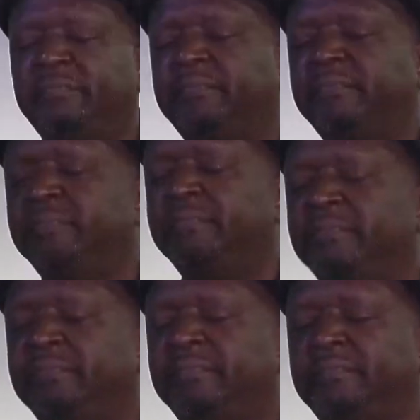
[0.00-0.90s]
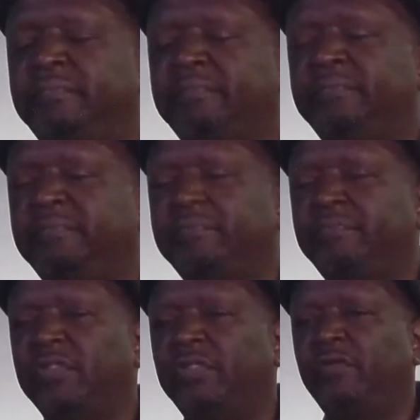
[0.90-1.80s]
Hallelujah.
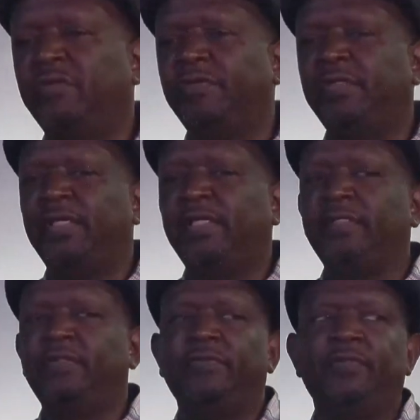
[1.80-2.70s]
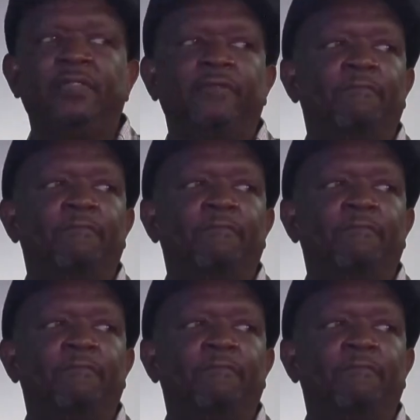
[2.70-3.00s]
So, wind of